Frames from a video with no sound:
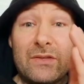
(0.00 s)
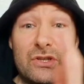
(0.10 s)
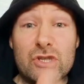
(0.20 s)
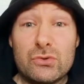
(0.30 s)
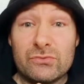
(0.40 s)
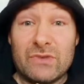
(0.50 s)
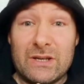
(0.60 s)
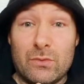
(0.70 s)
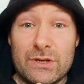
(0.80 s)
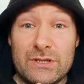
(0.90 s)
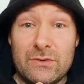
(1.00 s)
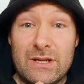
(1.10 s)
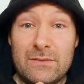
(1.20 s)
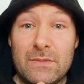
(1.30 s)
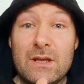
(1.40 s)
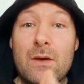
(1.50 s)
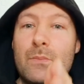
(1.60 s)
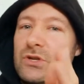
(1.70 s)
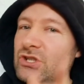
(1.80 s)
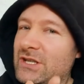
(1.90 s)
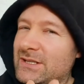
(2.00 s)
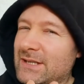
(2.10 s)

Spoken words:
and the children really want to do it. But she